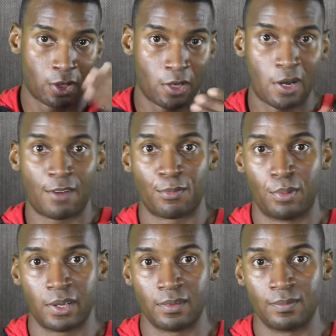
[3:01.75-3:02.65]
cutoff
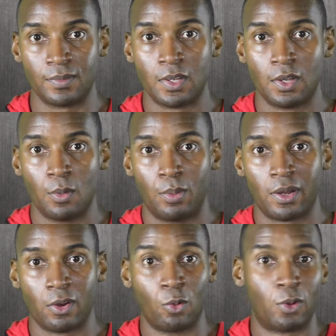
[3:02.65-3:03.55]
button.
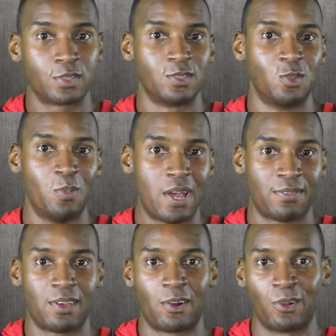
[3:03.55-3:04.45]
But who wants to do
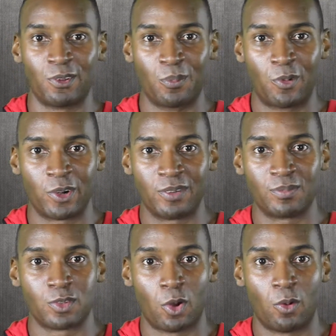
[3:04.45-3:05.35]
math that early in the morning?
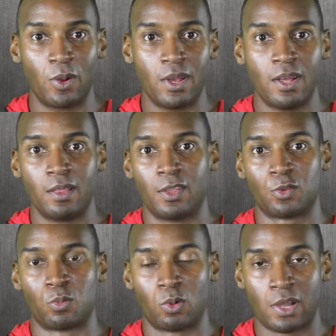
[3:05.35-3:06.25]
So
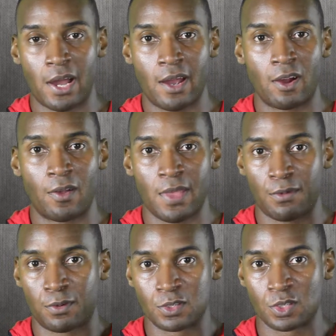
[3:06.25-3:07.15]
Let's rely on
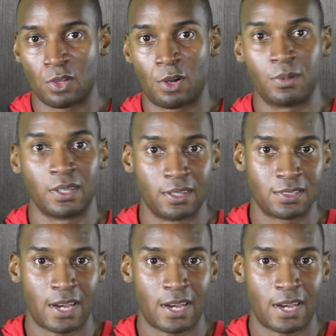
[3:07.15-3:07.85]
that first alarm to get us